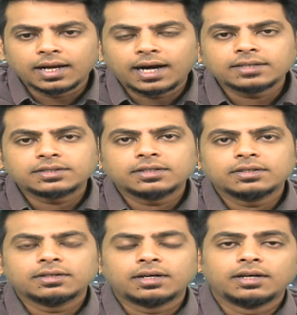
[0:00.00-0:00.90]
and a
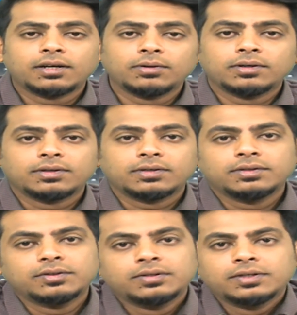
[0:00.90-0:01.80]
little
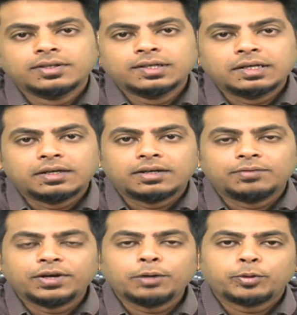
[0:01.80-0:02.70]
way
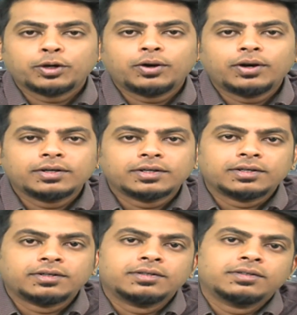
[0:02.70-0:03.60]
beyond
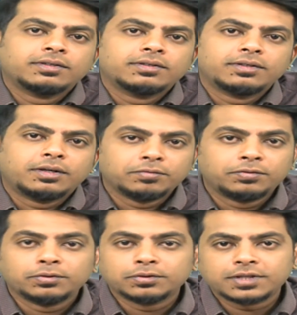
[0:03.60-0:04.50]

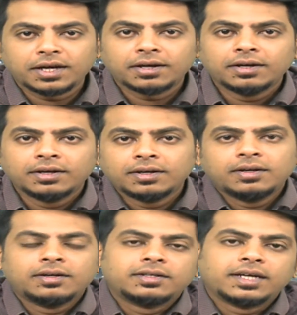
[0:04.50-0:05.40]
confusing
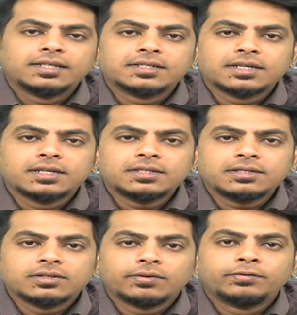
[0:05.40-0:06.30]
tense is your
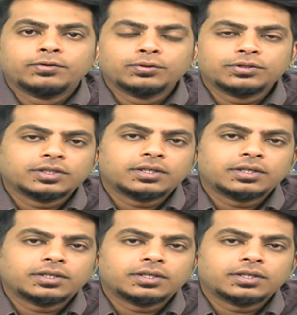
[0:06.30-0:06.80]
future